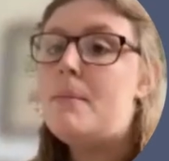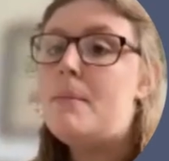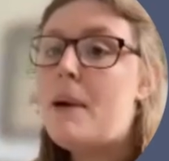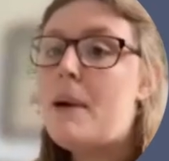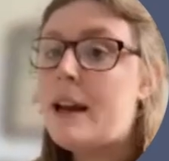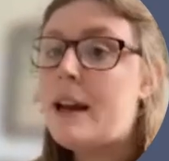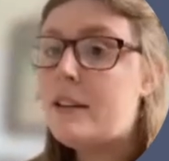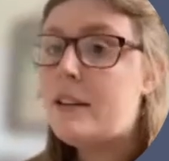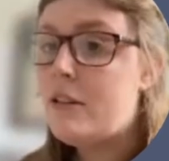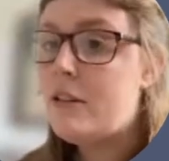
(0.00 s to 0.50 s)
the
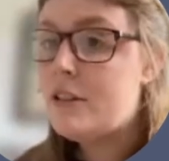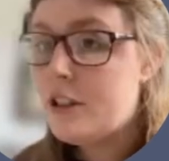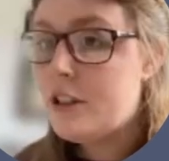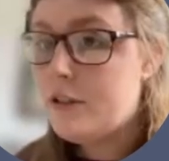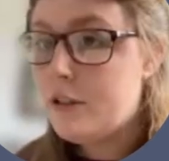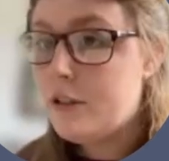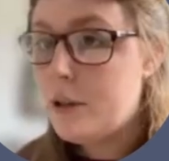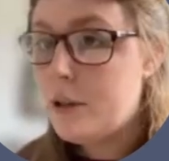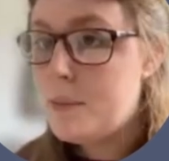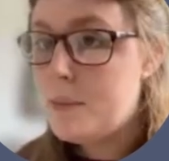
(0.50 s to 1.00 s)

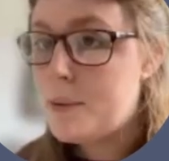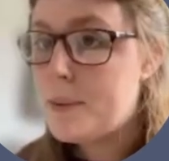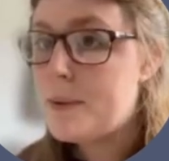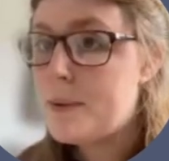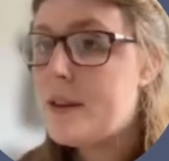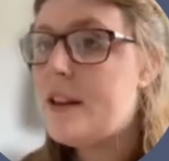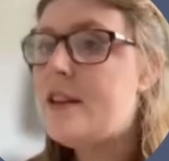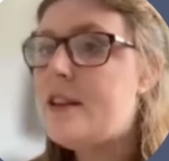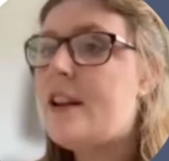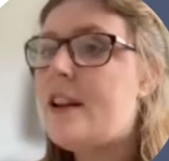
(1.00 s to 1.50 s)
minority group
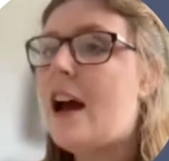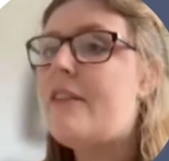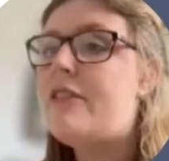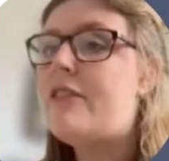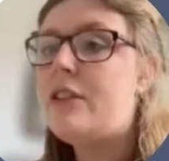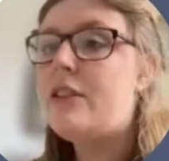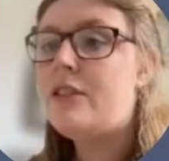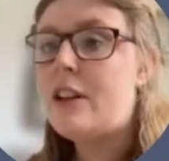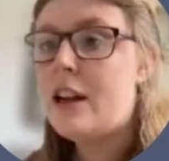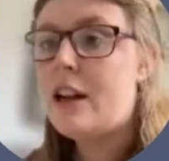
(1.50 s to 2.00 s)
that
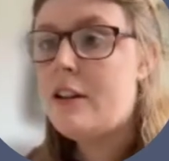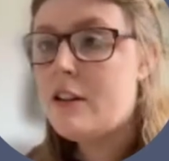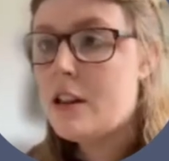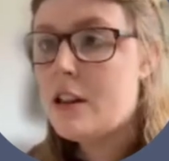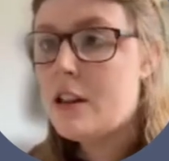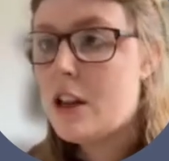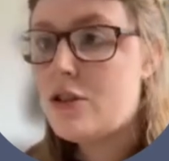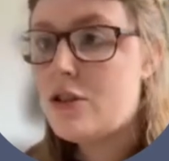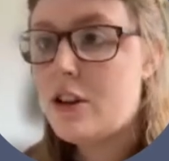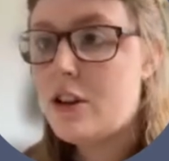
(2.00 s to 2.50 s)
diverges
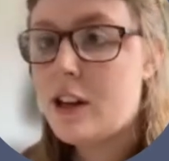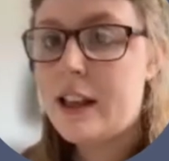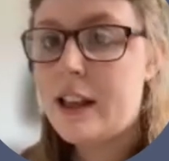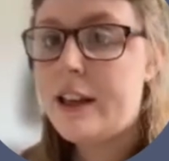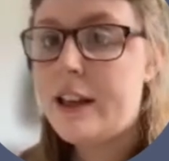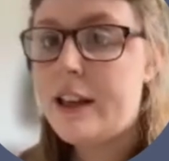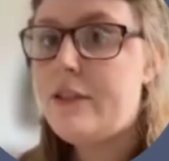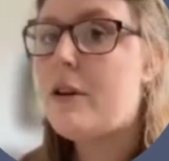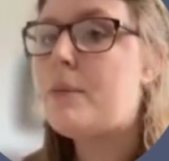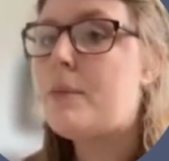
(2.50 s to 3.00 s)
neurologically